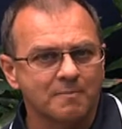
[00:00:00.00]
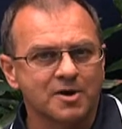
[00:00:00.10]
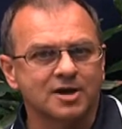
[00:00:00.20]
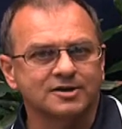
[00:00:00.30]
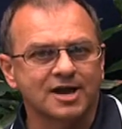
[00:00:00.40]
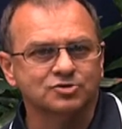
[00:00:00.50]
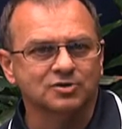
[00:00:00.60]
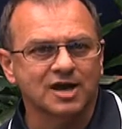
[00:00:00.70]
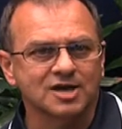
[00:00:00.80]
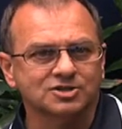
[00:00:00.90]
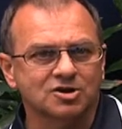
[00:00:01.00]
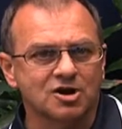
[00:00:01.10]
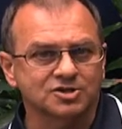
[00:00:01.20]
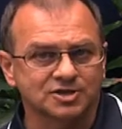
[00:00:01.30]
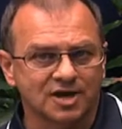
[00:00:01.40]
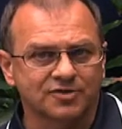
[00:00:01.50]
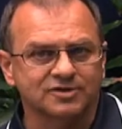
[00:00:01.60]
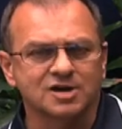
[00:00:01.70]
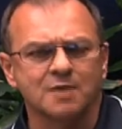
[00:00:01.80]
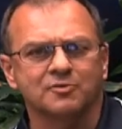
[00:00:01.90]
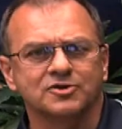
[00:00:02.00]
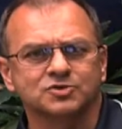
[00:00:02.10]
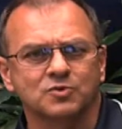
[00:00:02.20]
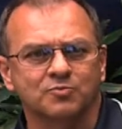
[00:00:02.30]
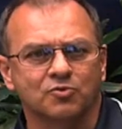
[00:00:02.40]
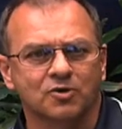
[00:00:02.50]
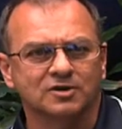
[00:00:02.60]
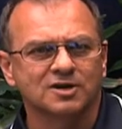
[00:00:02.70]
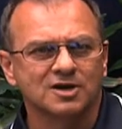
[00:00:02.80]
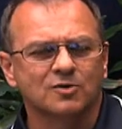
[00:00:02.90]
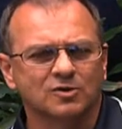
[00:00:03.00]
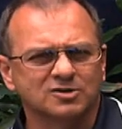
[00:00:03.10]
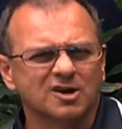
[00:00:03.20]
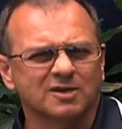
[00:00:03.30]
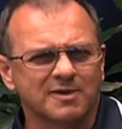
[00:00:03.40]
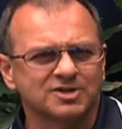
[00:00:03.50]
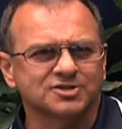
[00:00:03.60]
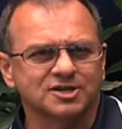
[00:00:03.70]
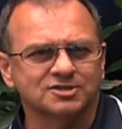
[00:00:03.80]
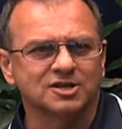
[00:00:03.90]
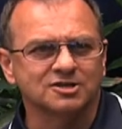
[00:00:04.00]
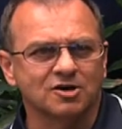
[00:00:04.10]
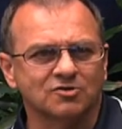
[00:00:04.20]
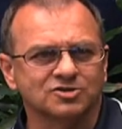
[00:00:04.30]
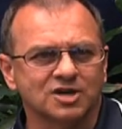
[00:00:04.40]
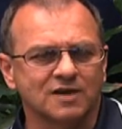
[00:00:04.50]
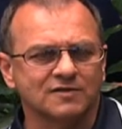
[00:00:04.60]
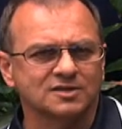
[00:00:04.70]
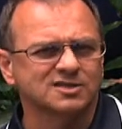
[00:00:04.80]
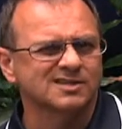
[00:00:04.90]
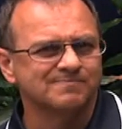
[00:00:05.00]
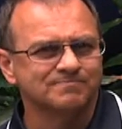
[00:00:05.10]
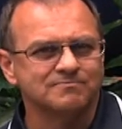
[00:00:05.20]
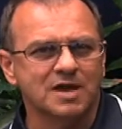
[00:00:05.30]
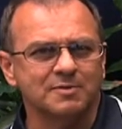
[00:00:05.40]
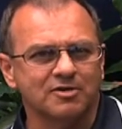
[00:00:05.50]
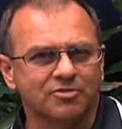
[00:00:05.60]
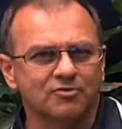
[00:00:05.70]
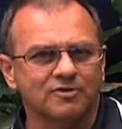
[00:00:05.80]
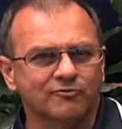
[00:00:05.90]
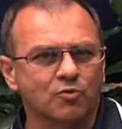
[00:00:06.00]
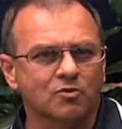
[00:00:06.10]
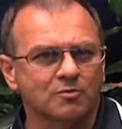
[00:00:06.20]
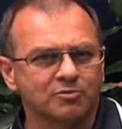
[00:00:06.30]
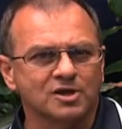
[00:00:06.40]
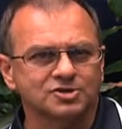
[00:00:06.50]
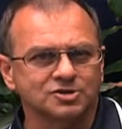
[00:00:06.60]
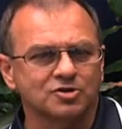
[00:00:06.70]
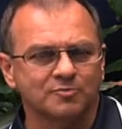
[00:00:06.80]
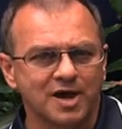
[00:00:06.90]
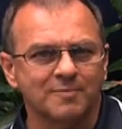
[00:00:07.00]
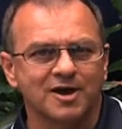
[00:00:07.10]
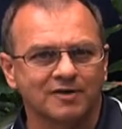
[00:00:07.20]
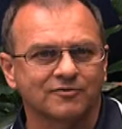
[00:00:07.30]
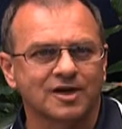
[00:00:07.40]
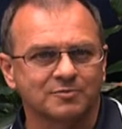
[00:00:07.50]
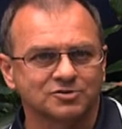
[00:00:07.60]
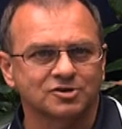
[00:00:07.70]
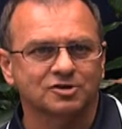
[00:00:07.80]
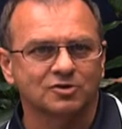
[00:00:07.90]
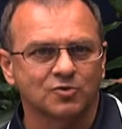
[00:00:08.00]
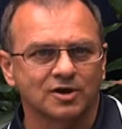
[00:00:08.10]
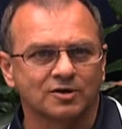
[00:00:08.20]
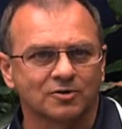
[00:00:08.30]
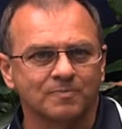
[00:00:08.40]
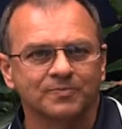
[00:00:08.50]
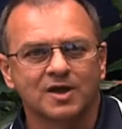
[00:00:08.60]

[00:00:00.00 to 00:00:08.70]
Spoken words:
but at natural gas costs at the time of this report, we're talking about a $16 savings, maybe a 34 plus year payback for that particular window.